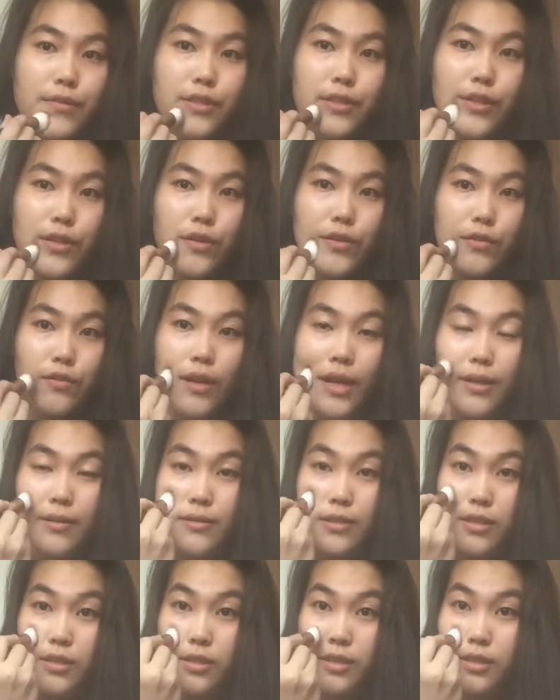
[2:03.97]
So
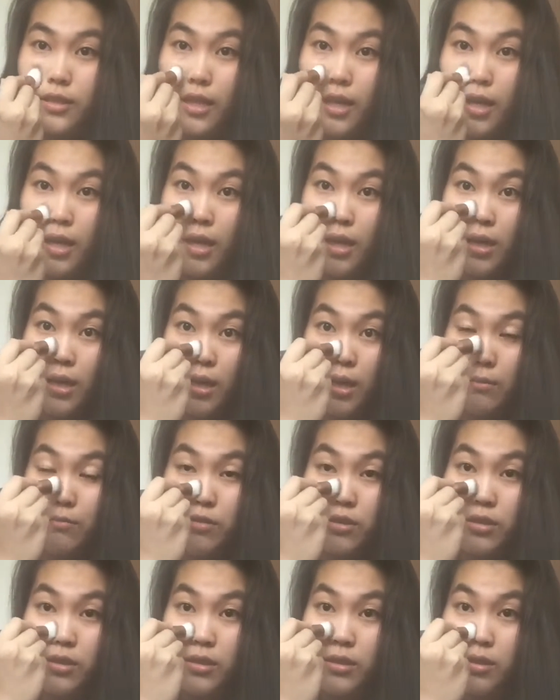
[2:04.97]
I'm just
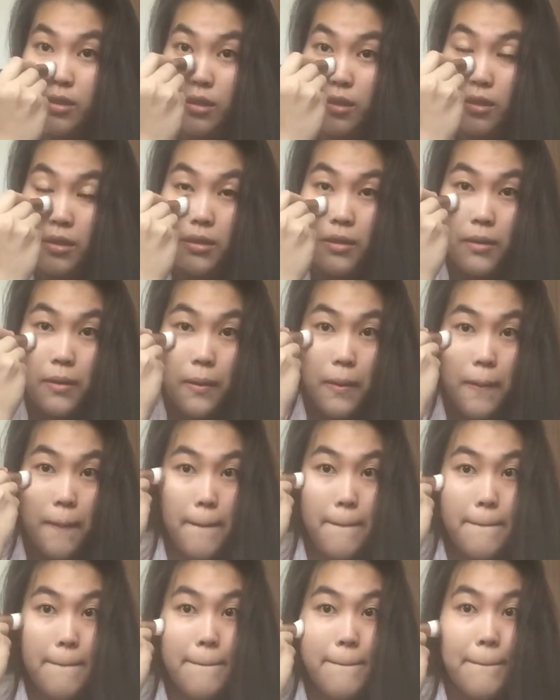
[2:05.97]
gonna
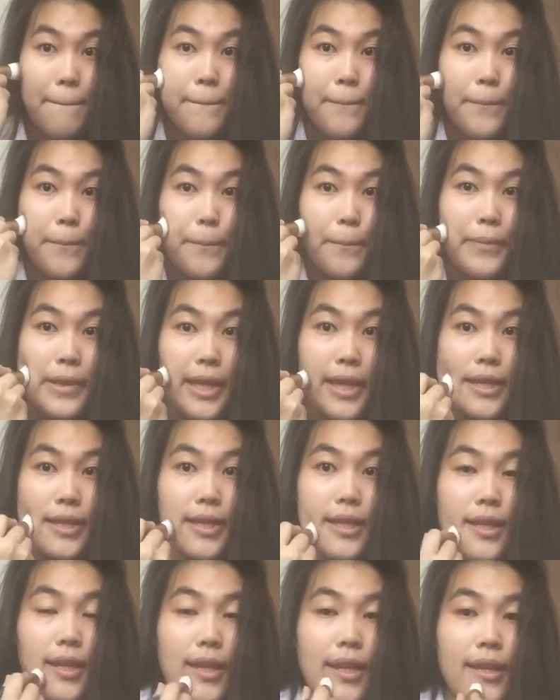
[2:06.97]

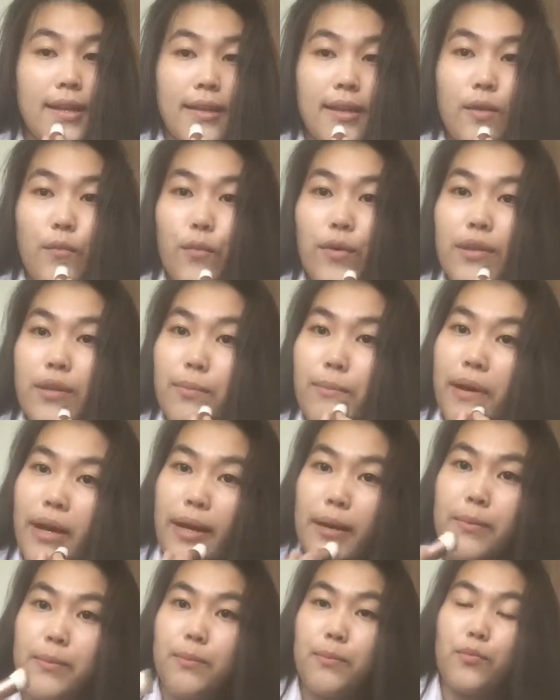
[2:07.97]
blend it in with
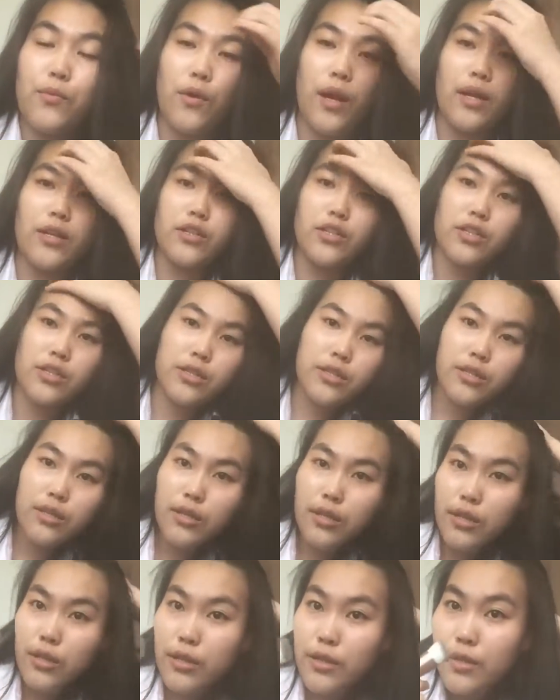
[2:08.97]
my brush
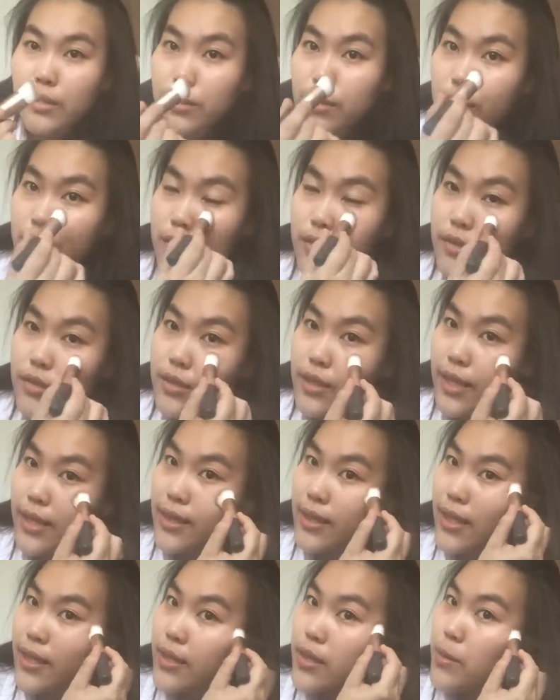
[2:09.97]

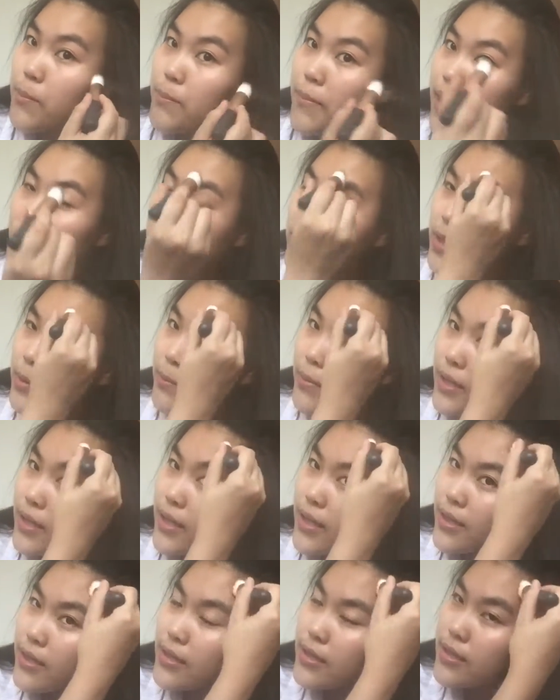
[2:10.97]
and let the magic
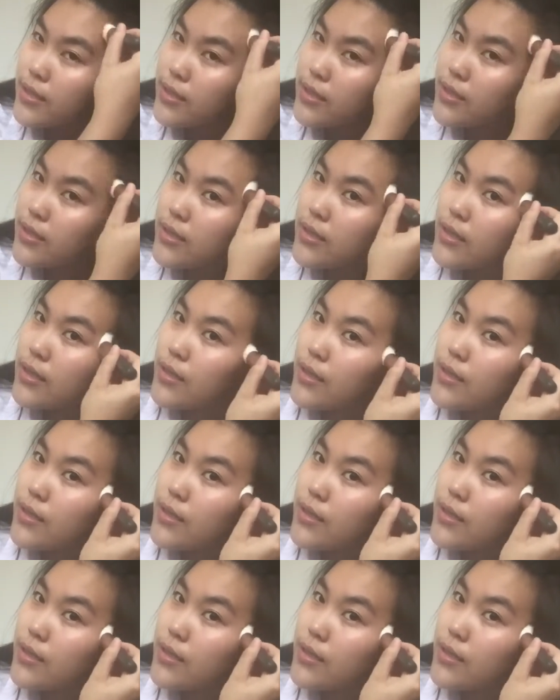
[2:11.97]
begins.